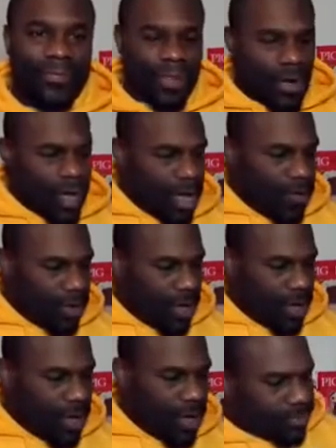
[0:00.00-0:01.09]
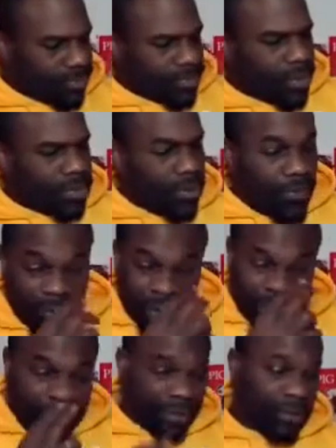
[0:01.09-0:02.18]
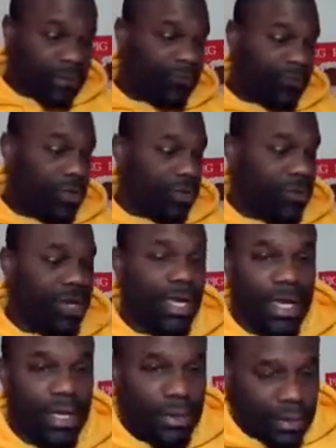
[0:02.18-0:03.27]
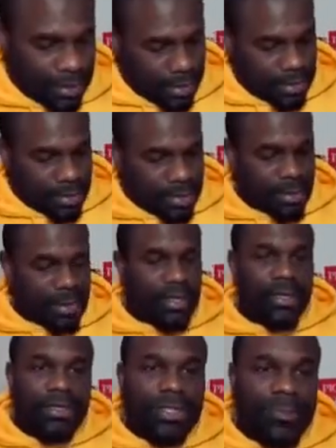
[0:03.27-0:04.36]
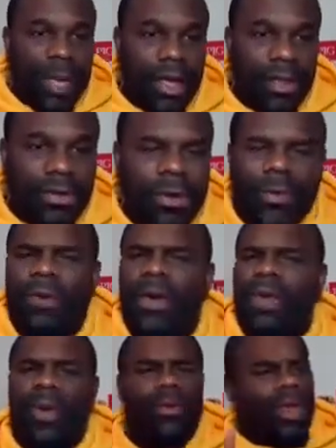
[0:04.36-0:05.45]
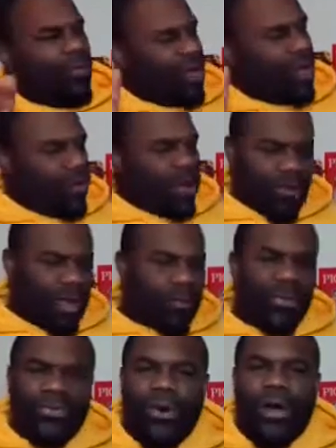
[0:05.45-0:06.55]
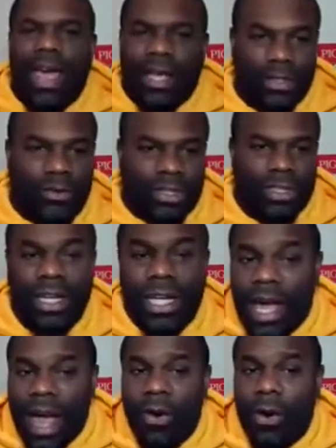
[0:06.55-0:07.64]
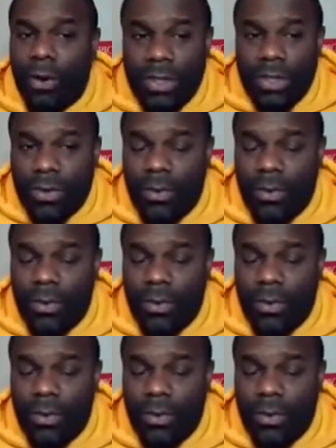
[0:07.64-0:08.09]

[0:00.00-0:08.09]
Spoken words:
Okay, here we go. So the first question for you is spell the wait. Before I ask the question, Layla, how old are you?